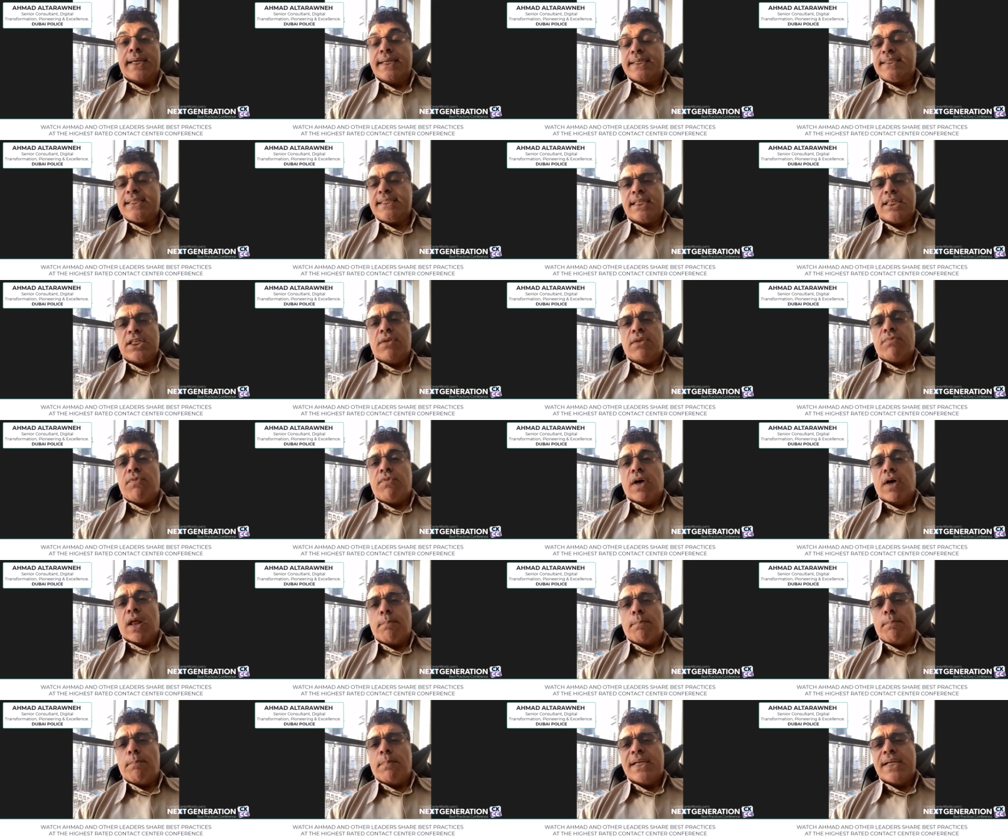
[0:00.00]
It's in
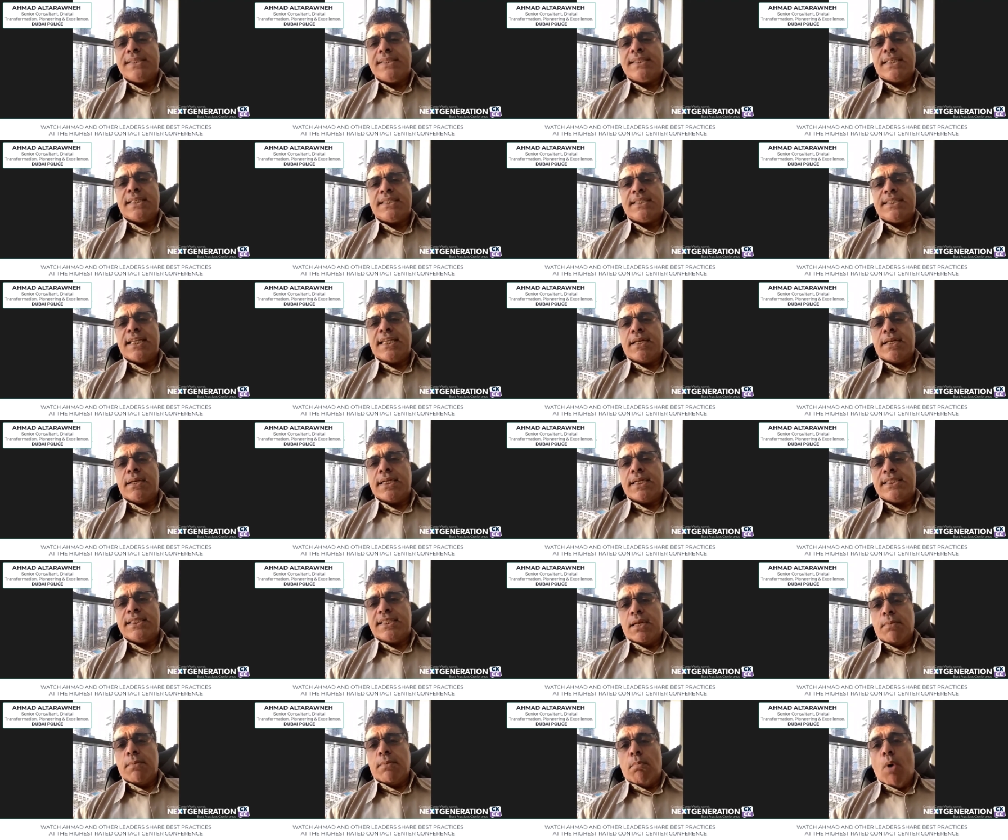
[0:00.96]
developments,
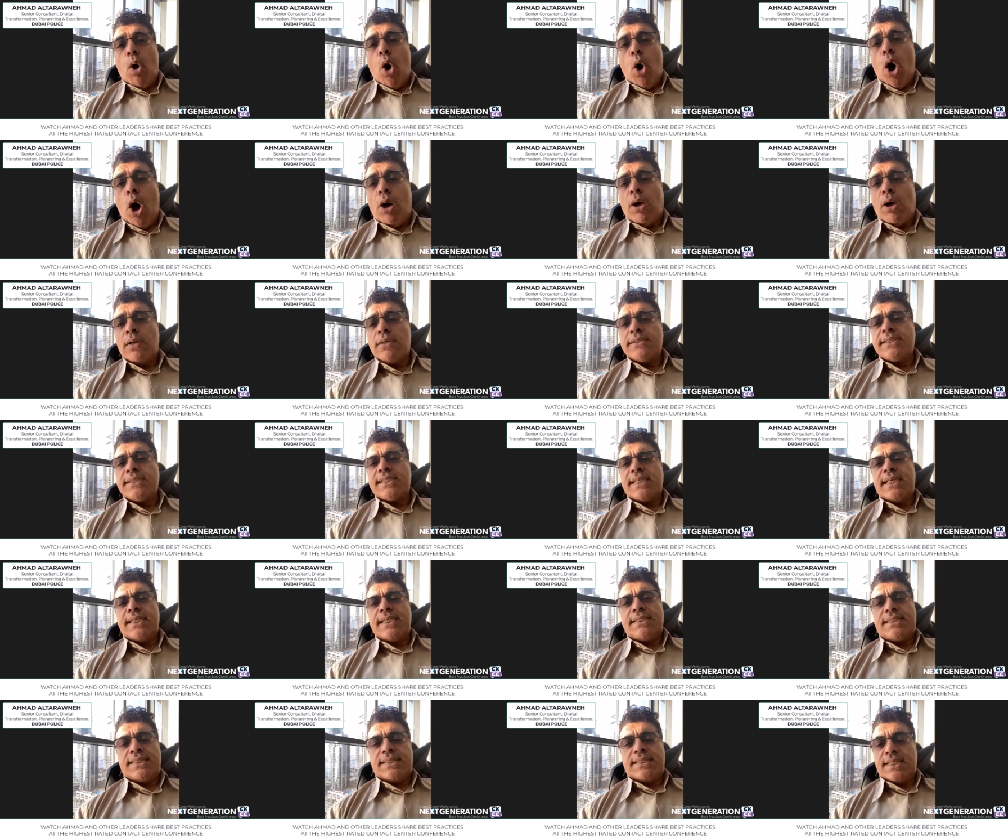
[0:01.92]
it's in malls,
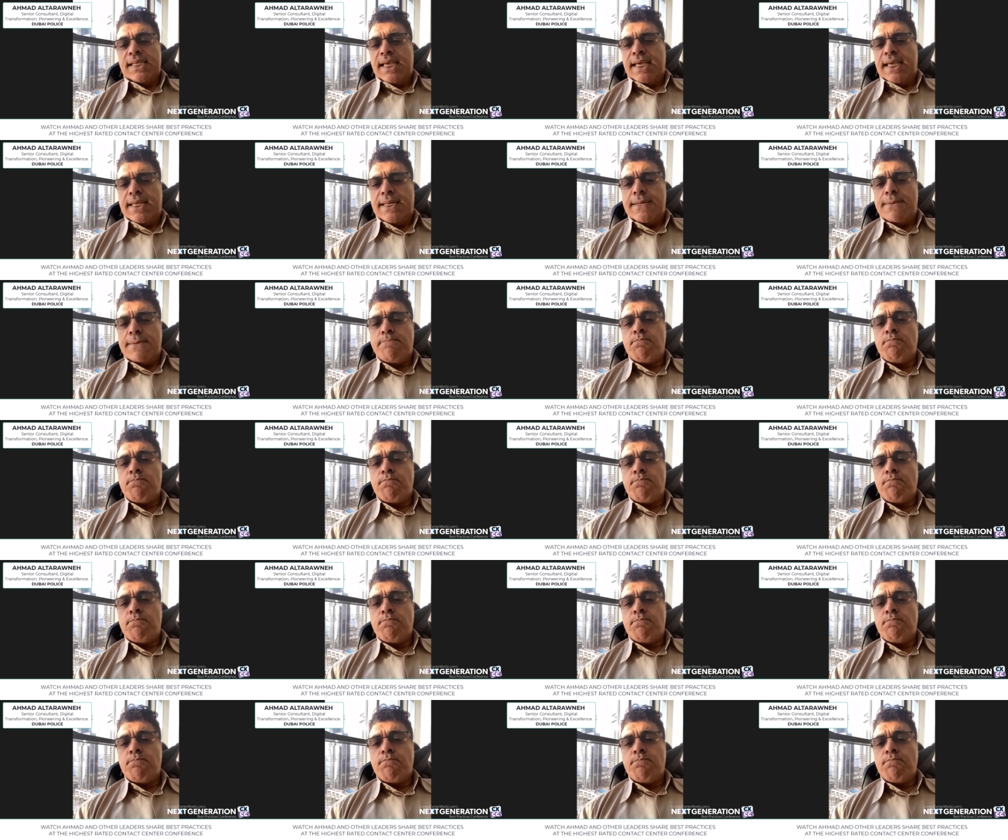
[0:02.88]
it's in